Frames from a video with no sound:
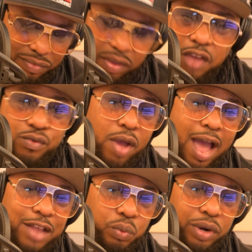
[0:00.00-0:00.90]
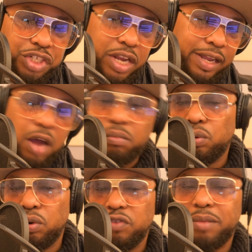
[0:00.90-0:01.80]
If you guys want to check out
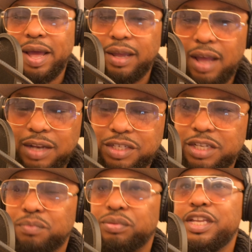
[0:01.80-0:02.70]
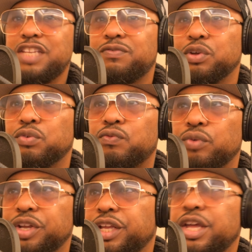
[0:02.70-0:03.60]
more of my content, please feel
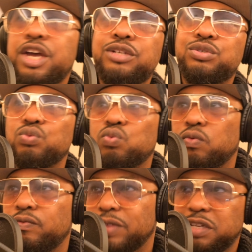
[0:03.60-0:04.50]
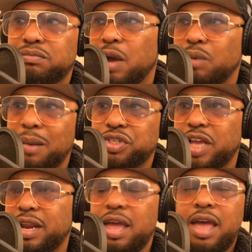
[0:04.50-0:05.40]
free to visit my
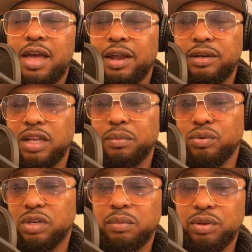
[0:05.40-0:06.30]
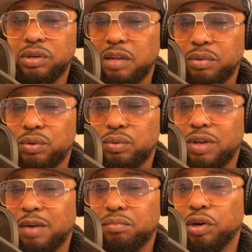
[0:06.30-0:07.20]
website at w w w
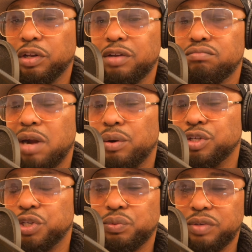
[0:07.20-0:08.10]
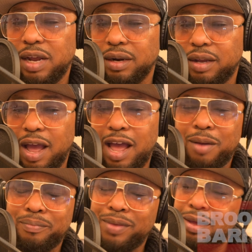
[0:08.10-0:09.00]
dot brooklyn baritone dot
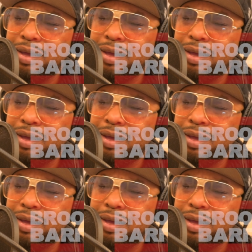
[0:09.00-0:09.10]
com.